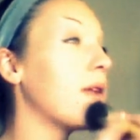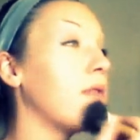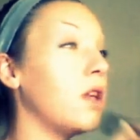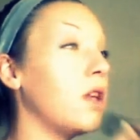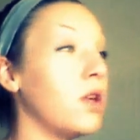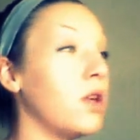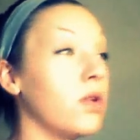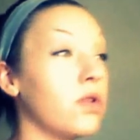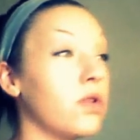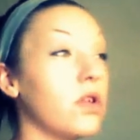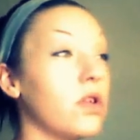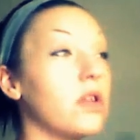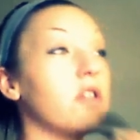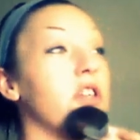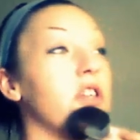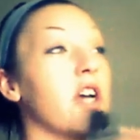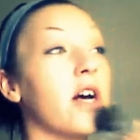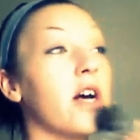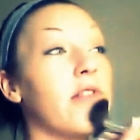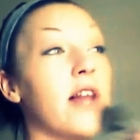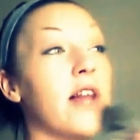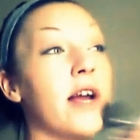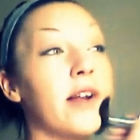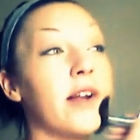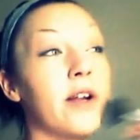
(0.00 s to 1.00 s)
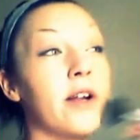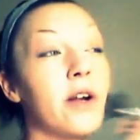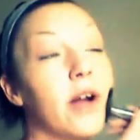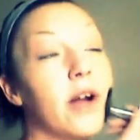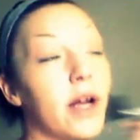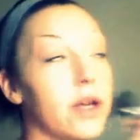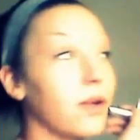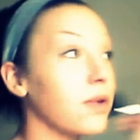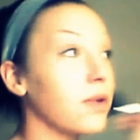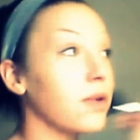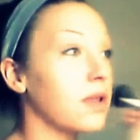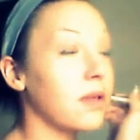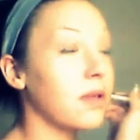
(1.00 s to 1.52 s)
use a gel liner.
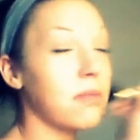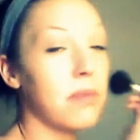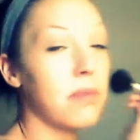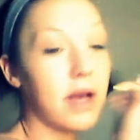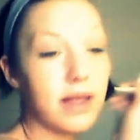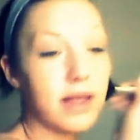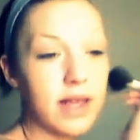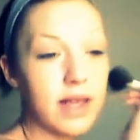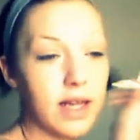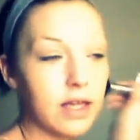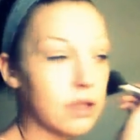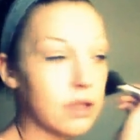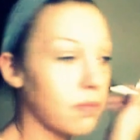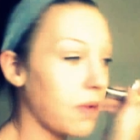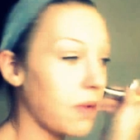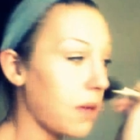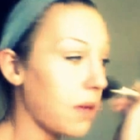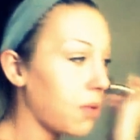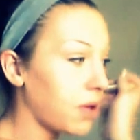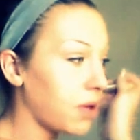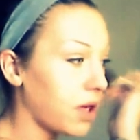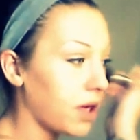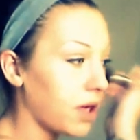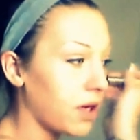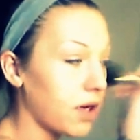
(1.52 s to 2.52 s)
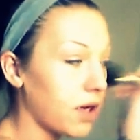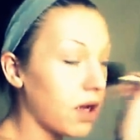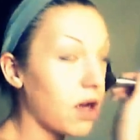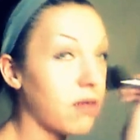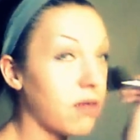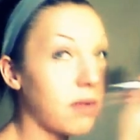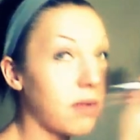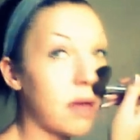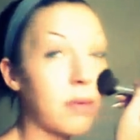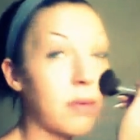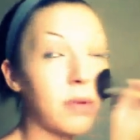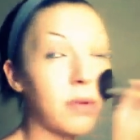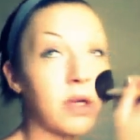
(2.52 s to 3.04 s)
I think it's Maybelline,
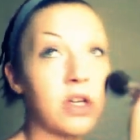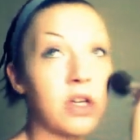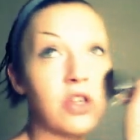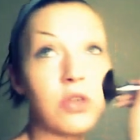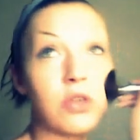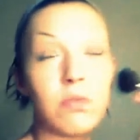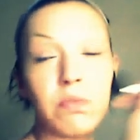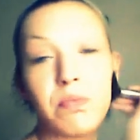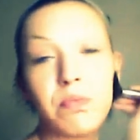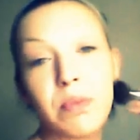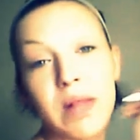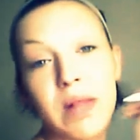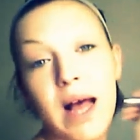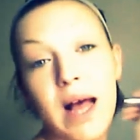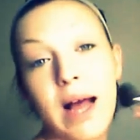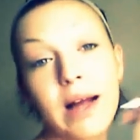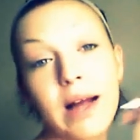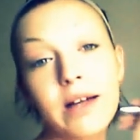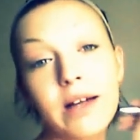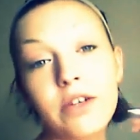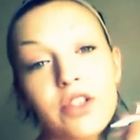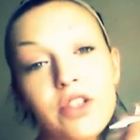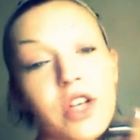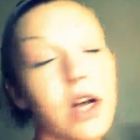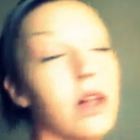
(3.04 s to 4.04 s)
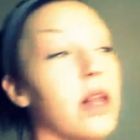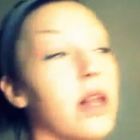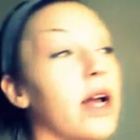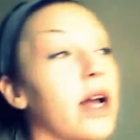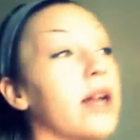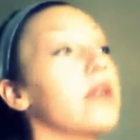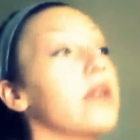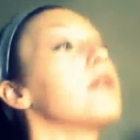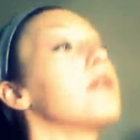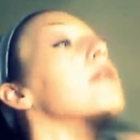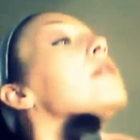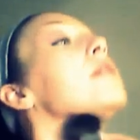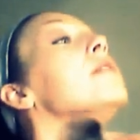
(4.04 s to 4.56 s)
a Maybelline black gel
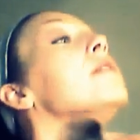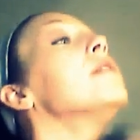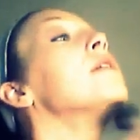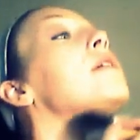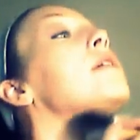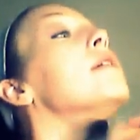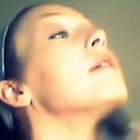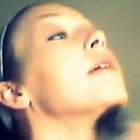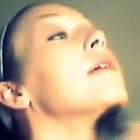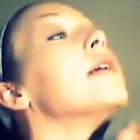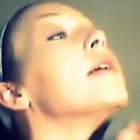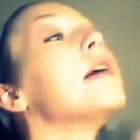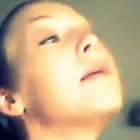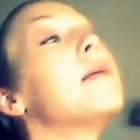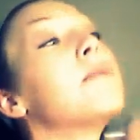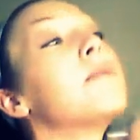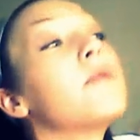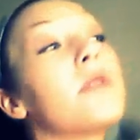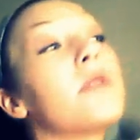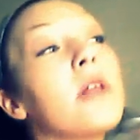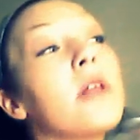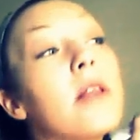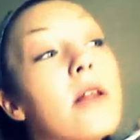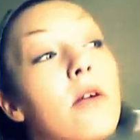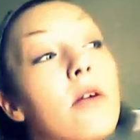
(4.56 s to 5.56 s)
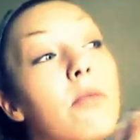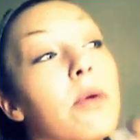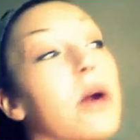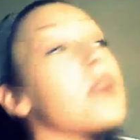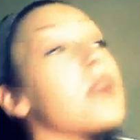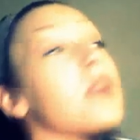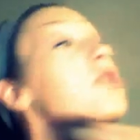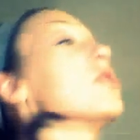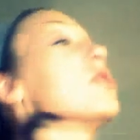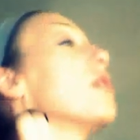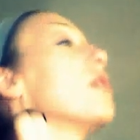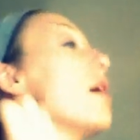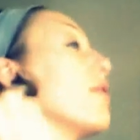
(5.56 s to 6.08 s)
liner. Comes with a little
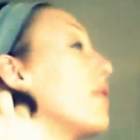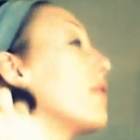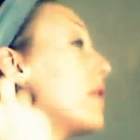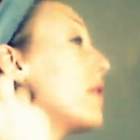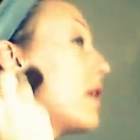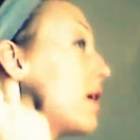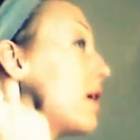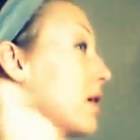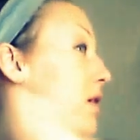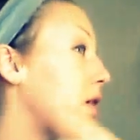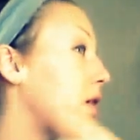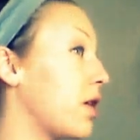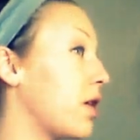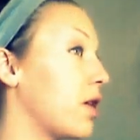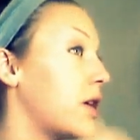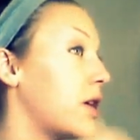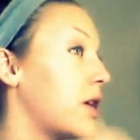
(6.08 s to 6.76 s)
brush and everything, so you're